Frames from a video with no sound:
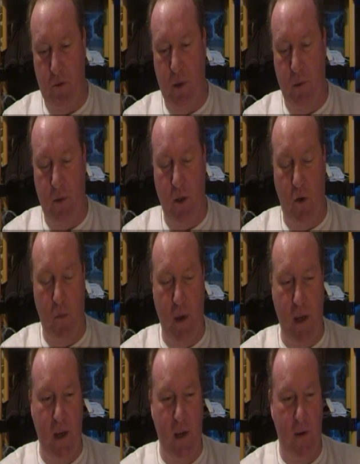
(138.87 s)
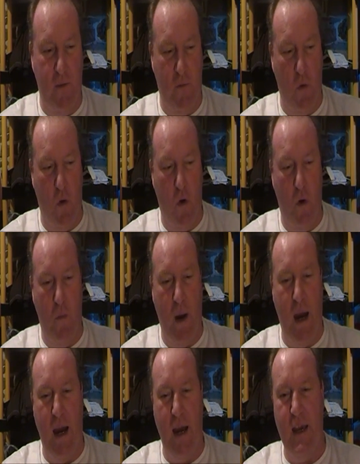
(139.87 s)
Some people know me
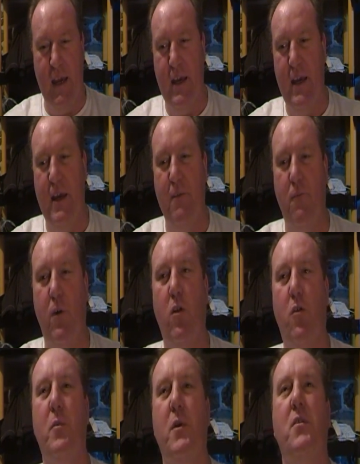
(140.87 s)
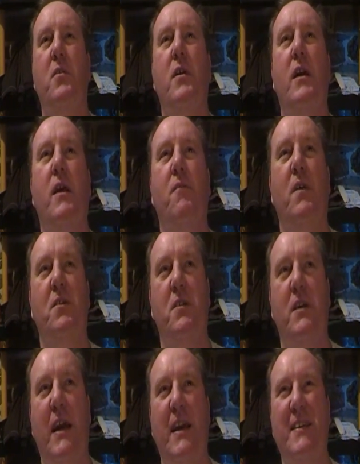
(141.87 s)
for my involvement in
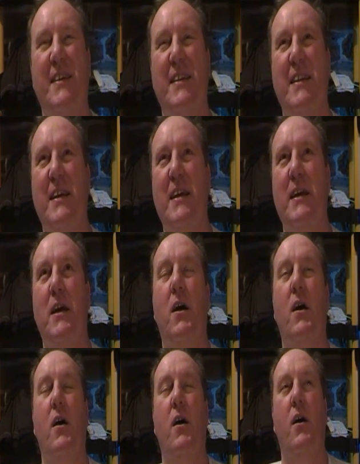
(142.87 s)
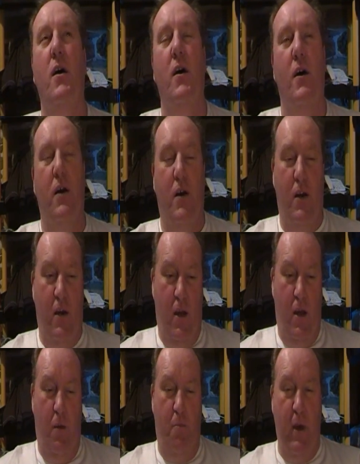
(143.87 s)
investigating the
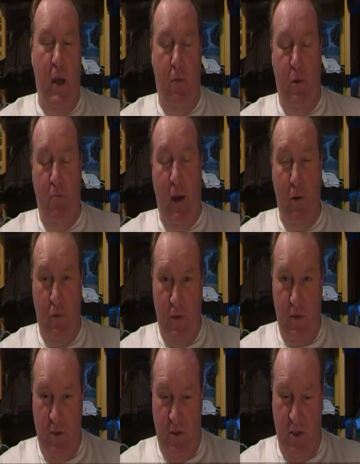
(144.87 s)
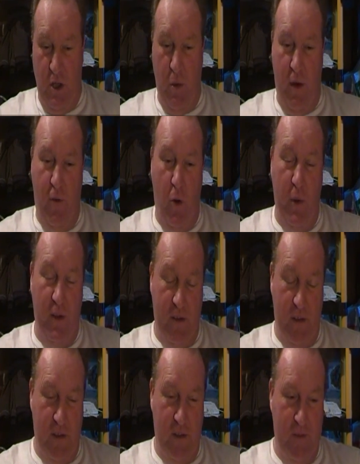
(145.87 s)
Berwyn Mountains UFO
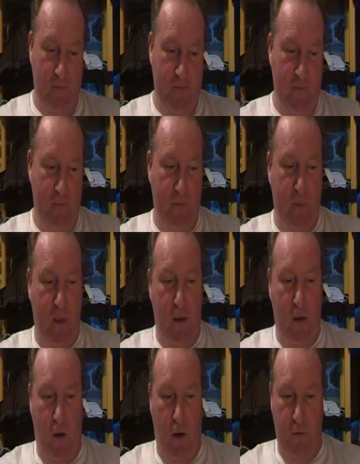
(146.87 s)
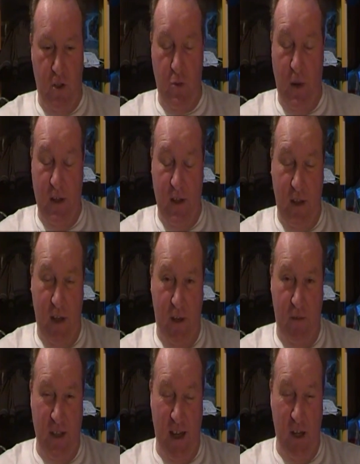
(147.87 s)
incident of the
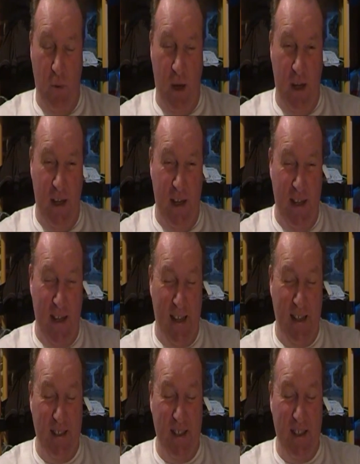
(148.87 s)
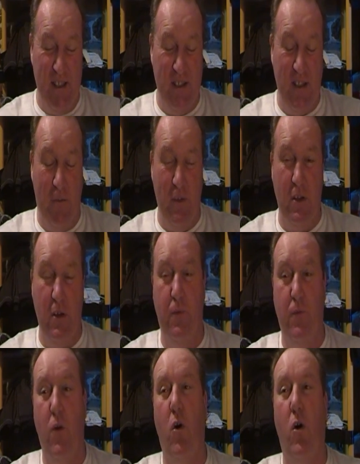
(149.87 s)
23rd of January
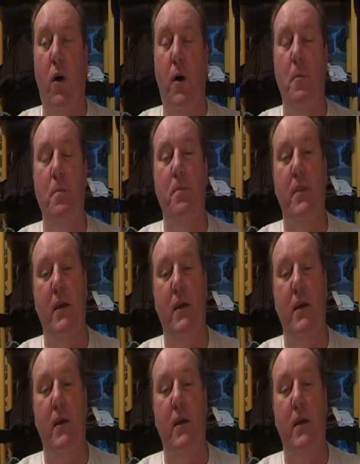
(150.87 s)
1974.